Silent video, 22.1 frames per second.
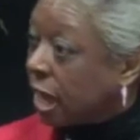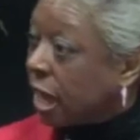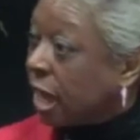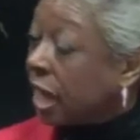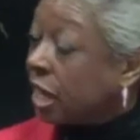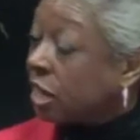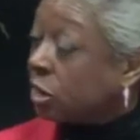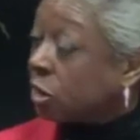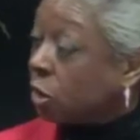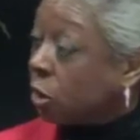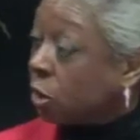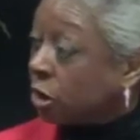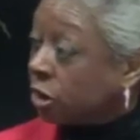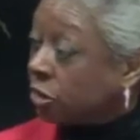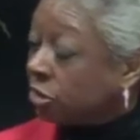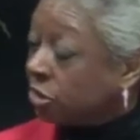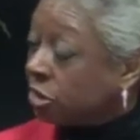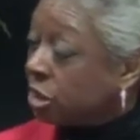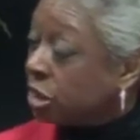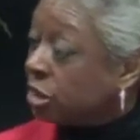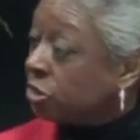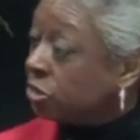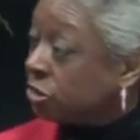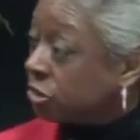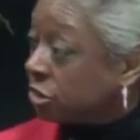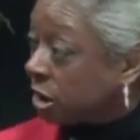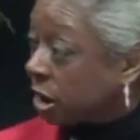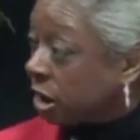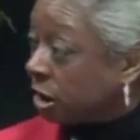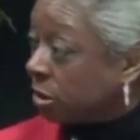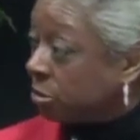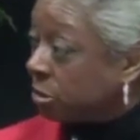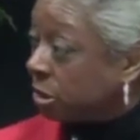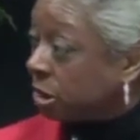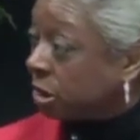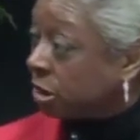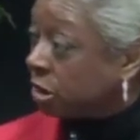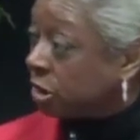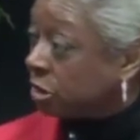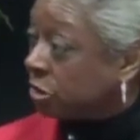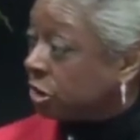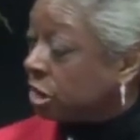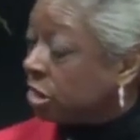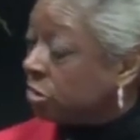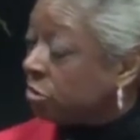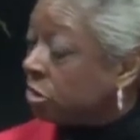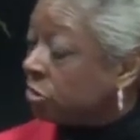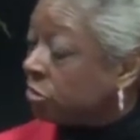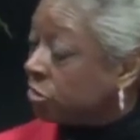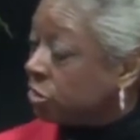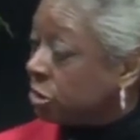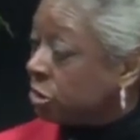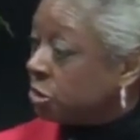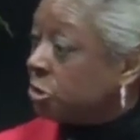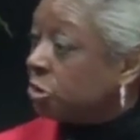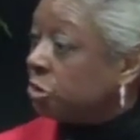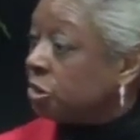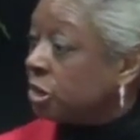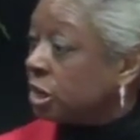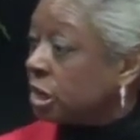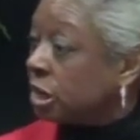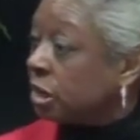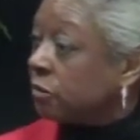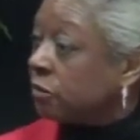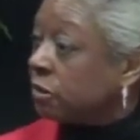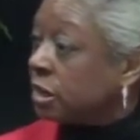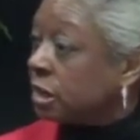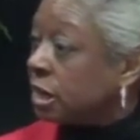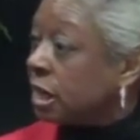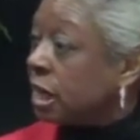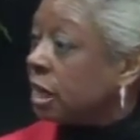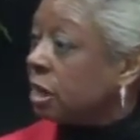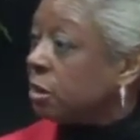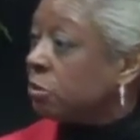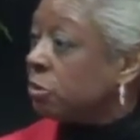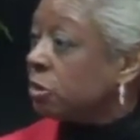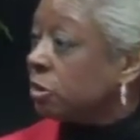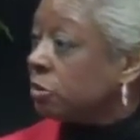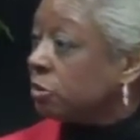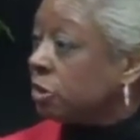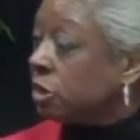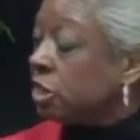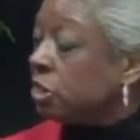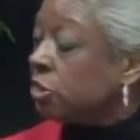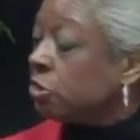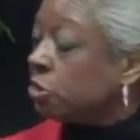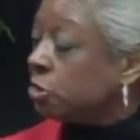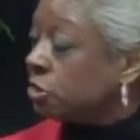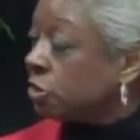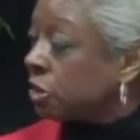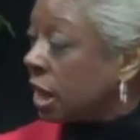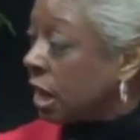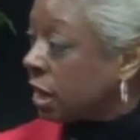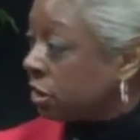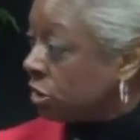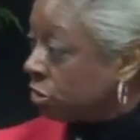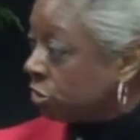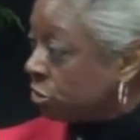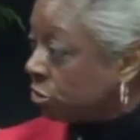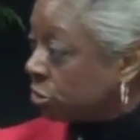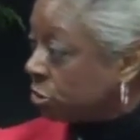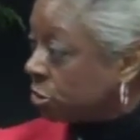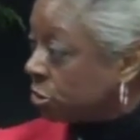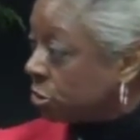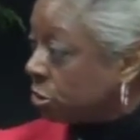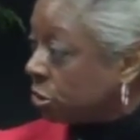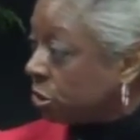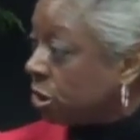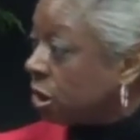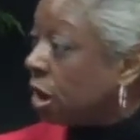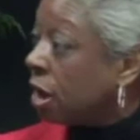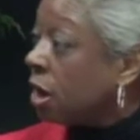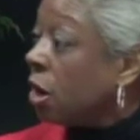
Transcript: and lost his job because he refused to give the names of teachers at his school